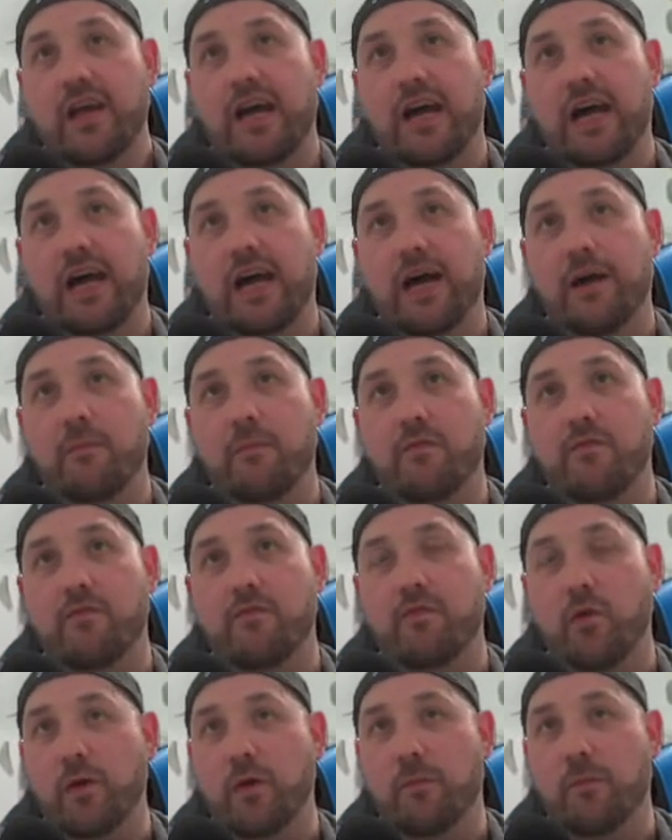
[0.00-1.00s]
um,
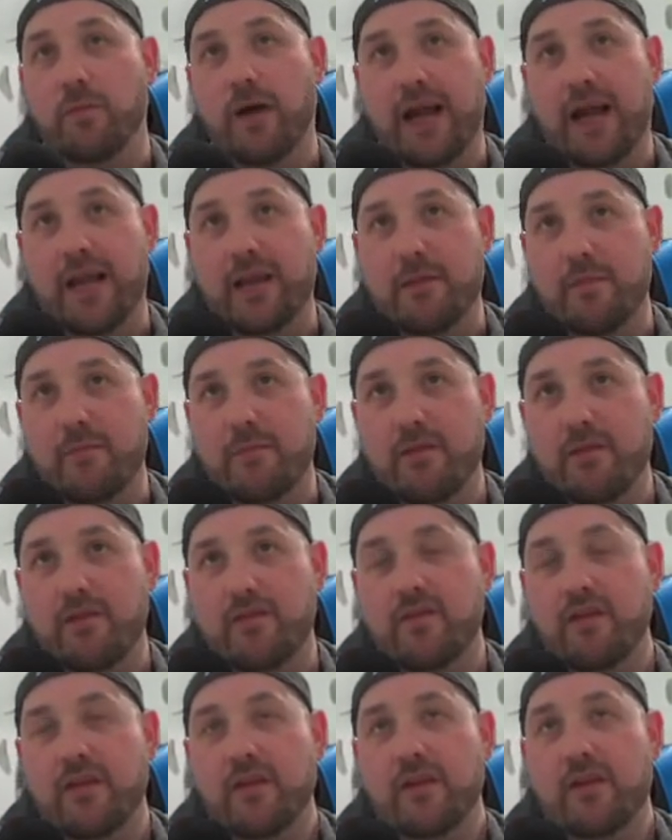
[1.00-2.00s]
for your Party
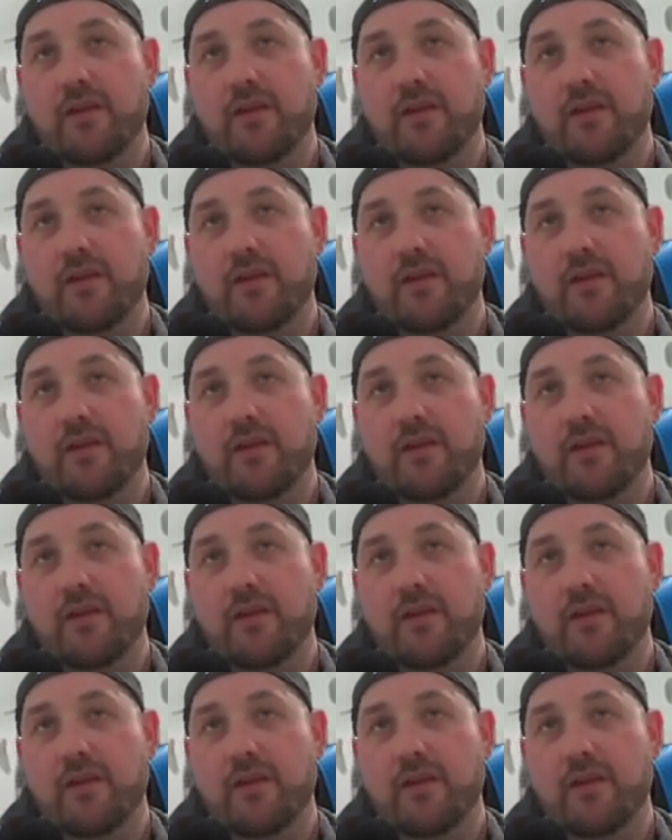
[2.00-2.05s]
members.